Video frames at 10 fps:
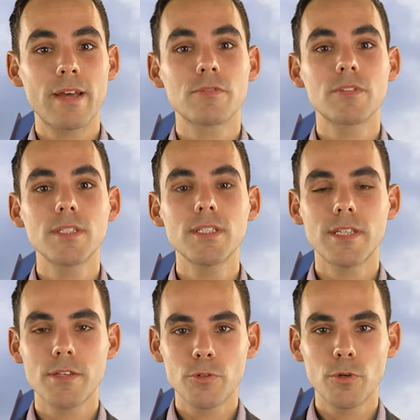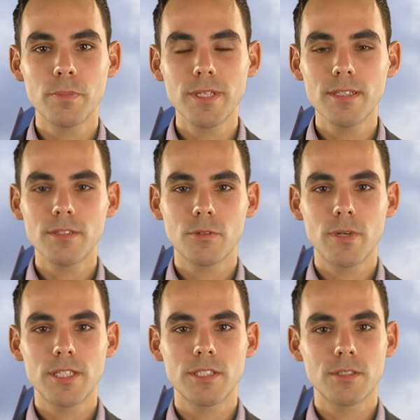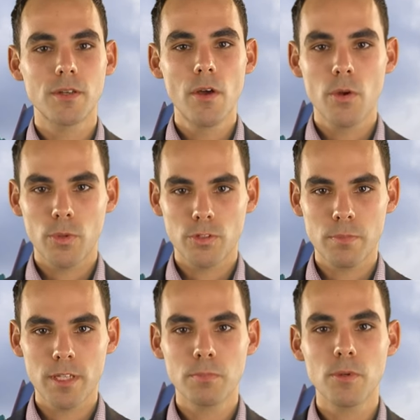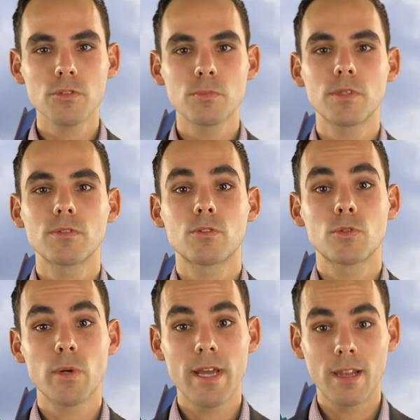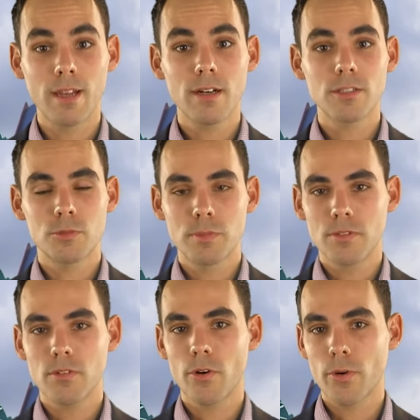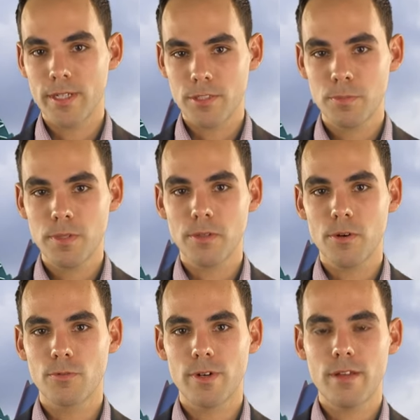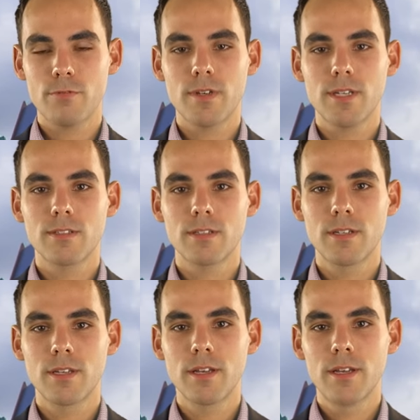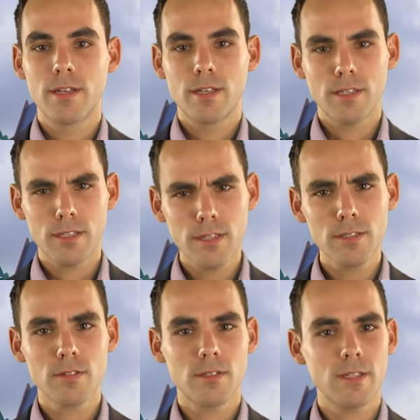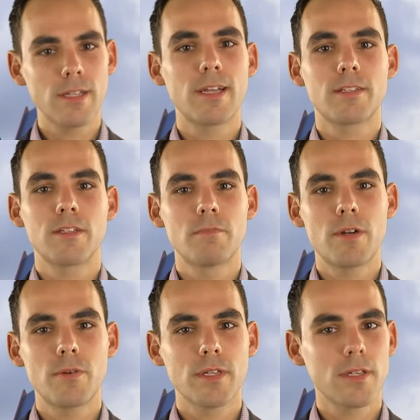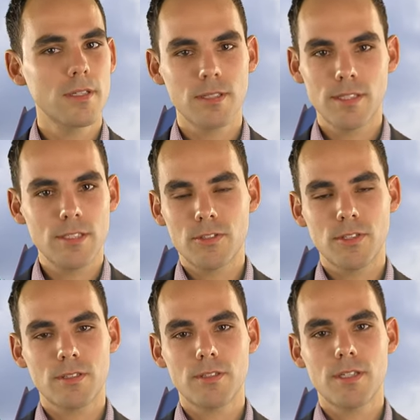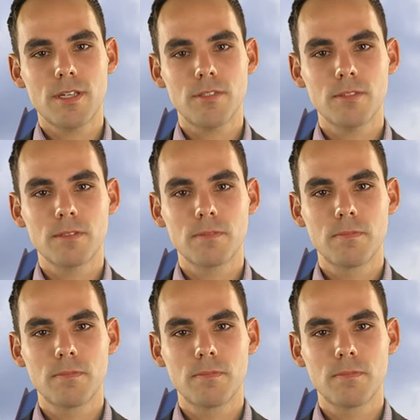have seen that European integration was made possible through enlargement or a spillover effect. Yet, in Latin America, this is not the case.